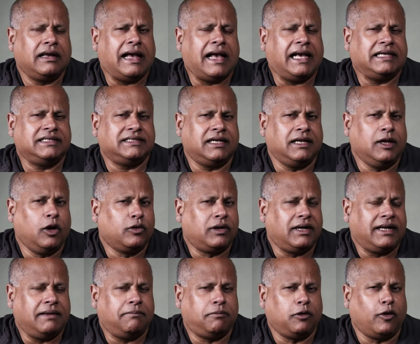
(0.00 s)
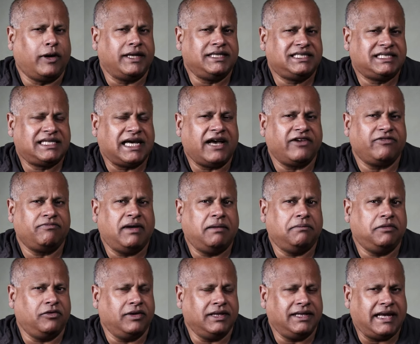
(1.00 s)
as a locally employed staff
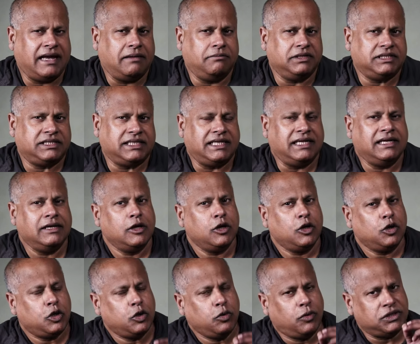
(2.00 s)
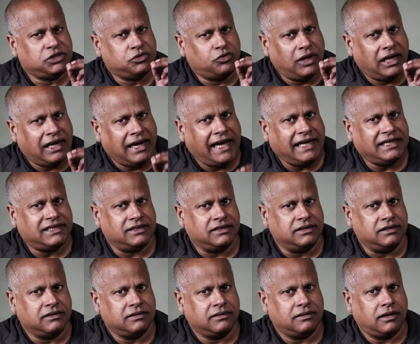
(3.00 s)
member in the embassy who was
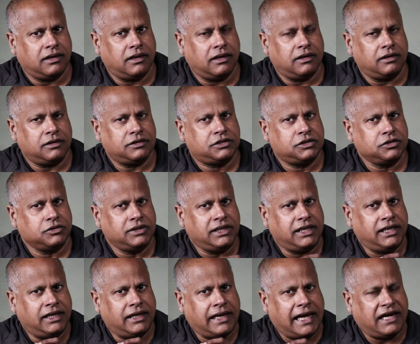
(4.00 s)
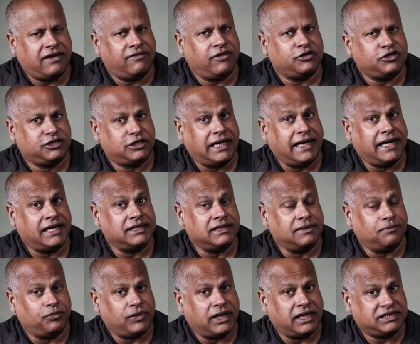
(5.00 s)
related to the head of the
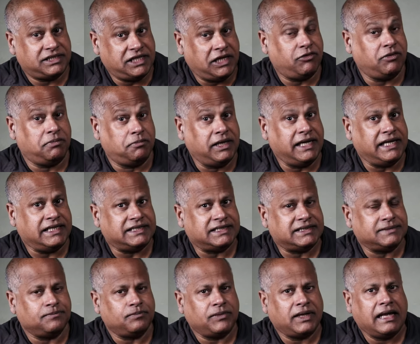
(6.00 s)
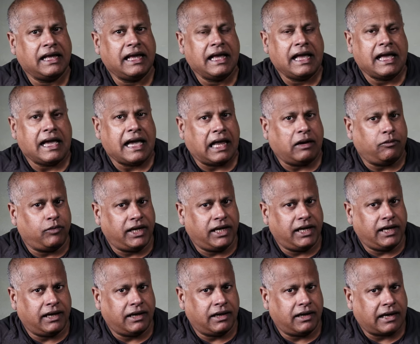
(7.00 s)
Chilean secret police. And
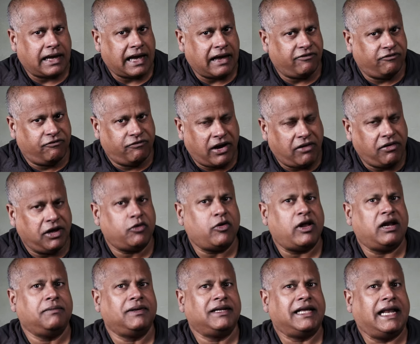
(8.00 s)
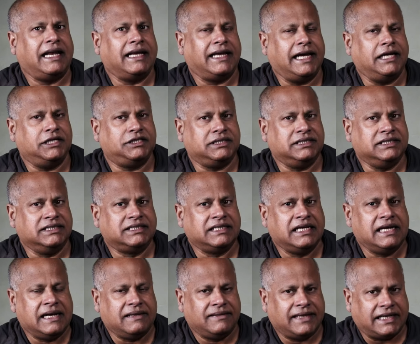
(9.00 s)
we have very credible allegations
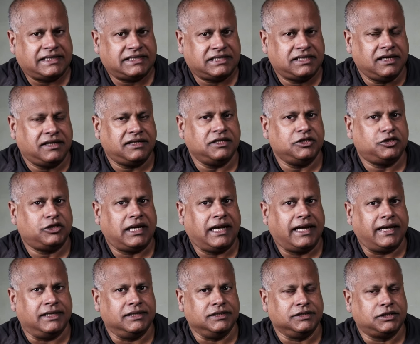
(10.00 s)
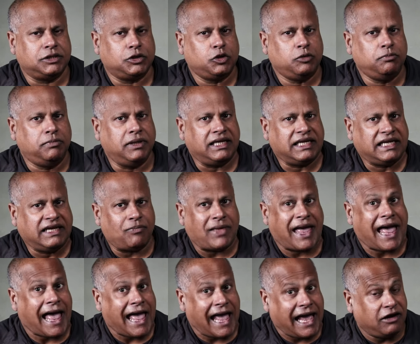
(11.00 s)
that certain Chileans who had been
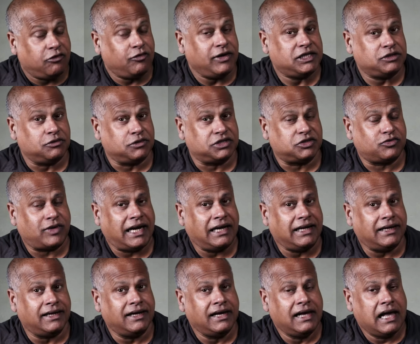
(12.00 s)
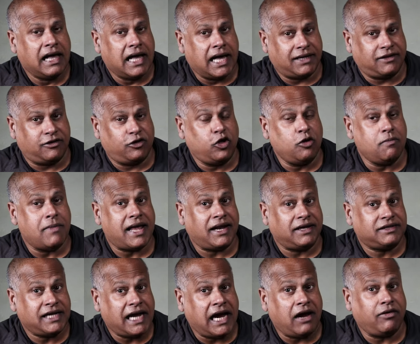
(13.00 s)
given entry to Australia under the
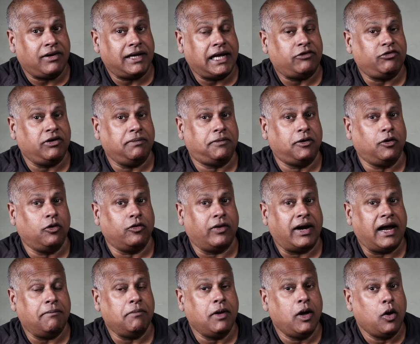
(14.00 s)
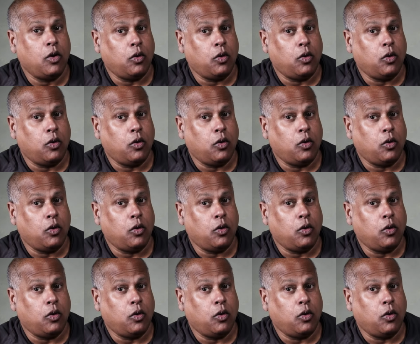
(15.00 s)
humanitarian entry program